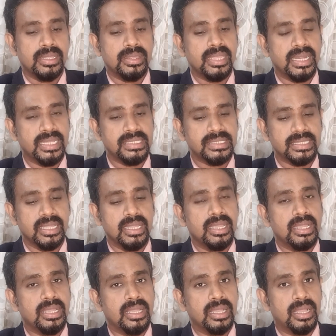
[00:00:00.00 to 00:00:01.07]
that is
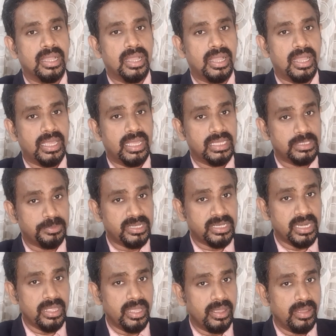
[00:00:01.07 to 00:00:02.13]

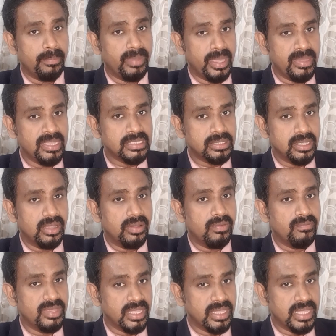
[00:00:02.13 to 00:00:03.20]
especially babies
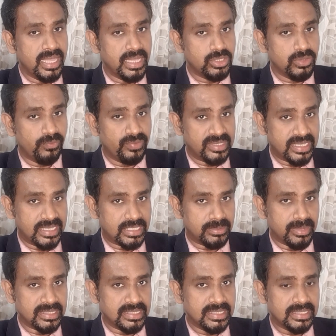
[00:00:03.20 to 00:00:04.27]
within the age of 6
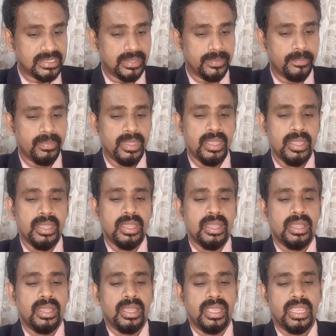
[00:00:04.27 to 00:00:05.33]
months,
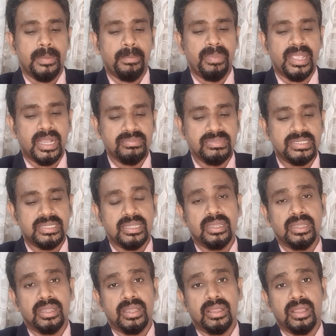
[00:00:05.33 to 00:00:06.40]
it becomes
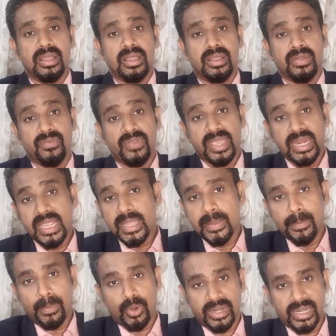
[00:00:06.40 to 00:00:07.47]
very
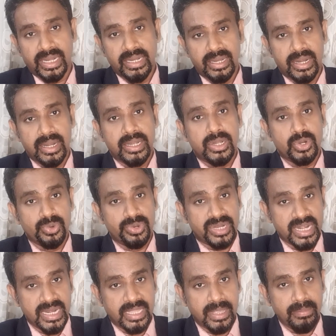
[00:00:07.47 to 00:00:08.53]
important to
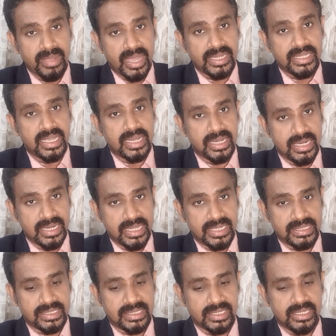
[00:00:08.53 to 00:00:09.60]
treat them at the
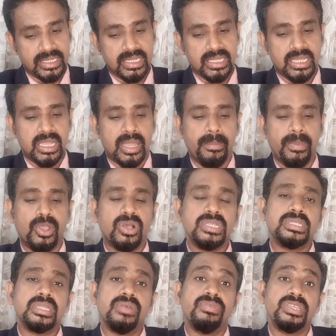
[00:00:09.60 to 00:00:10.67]
earliest,
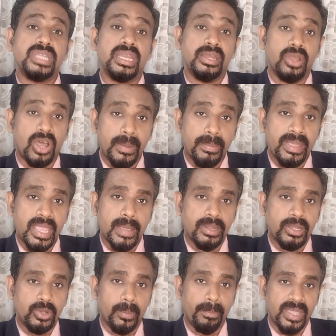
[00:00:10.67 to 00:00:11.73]
because we shall not be
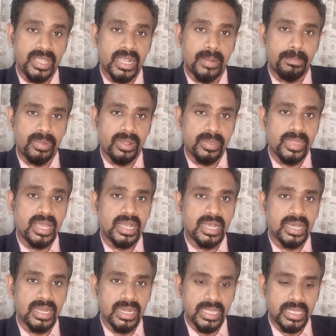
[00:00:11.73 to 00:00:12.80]
able to pick up the
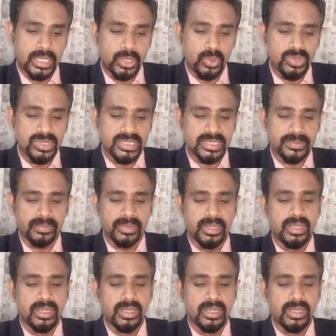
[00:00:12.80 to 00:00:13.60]
early cues,